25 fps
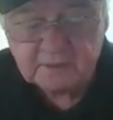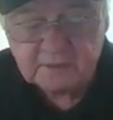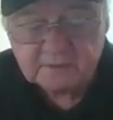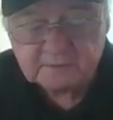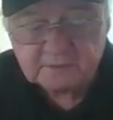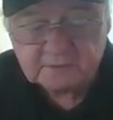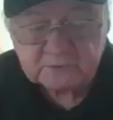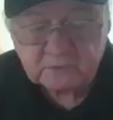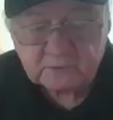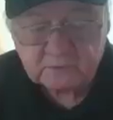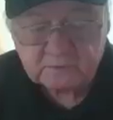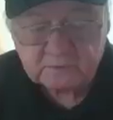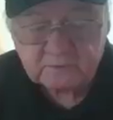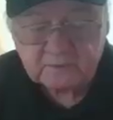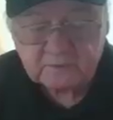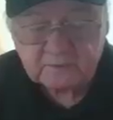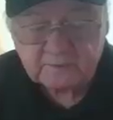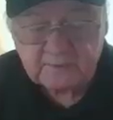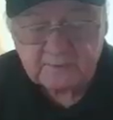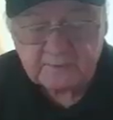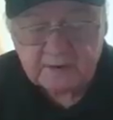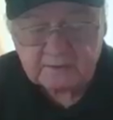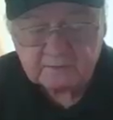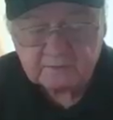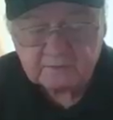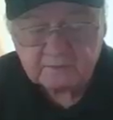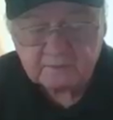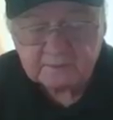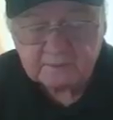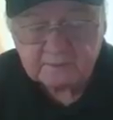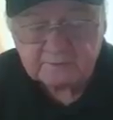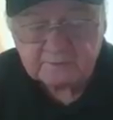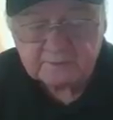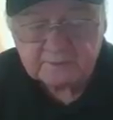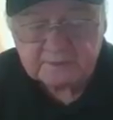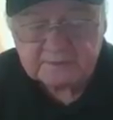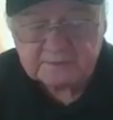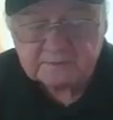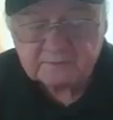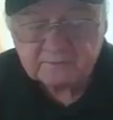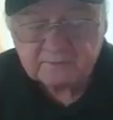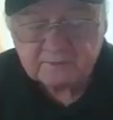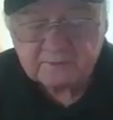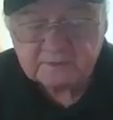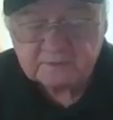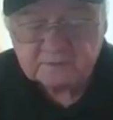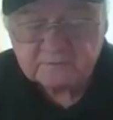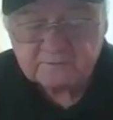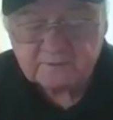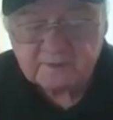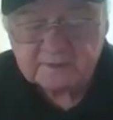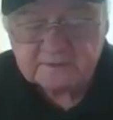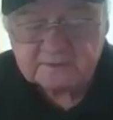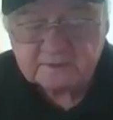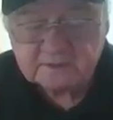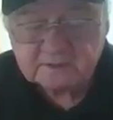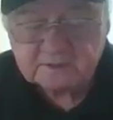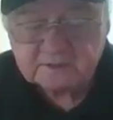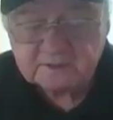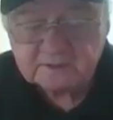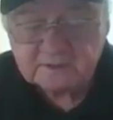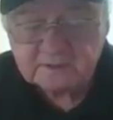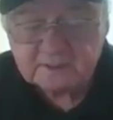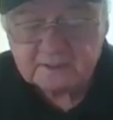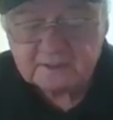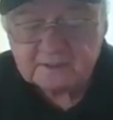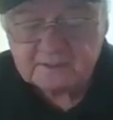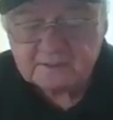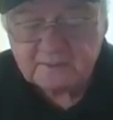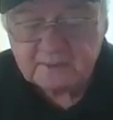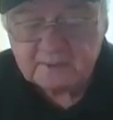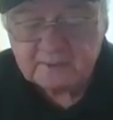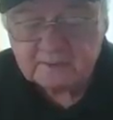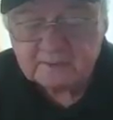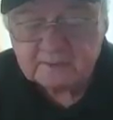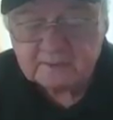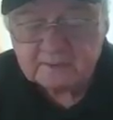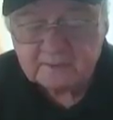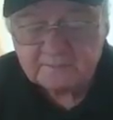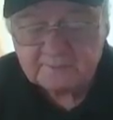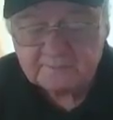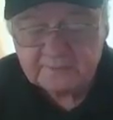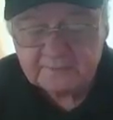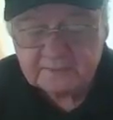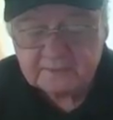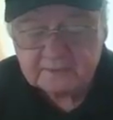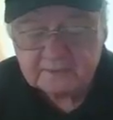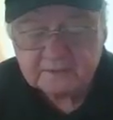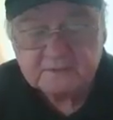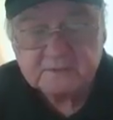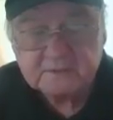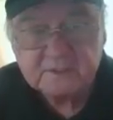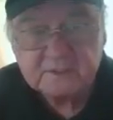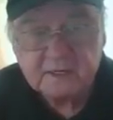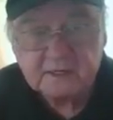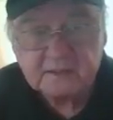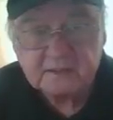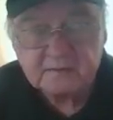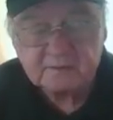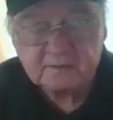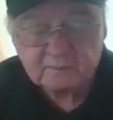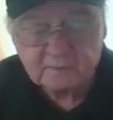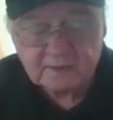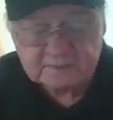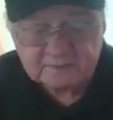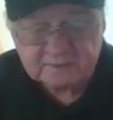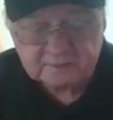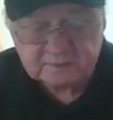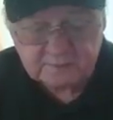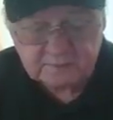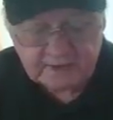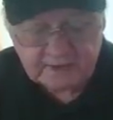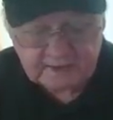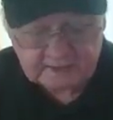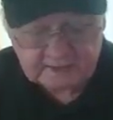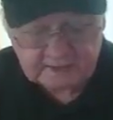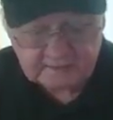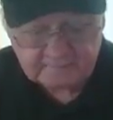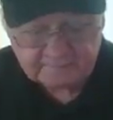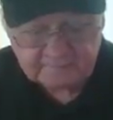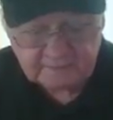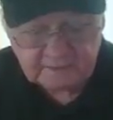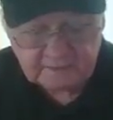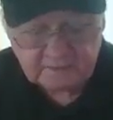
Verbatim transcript: Scored with a power run place finish, facing slightly better company in the second race back.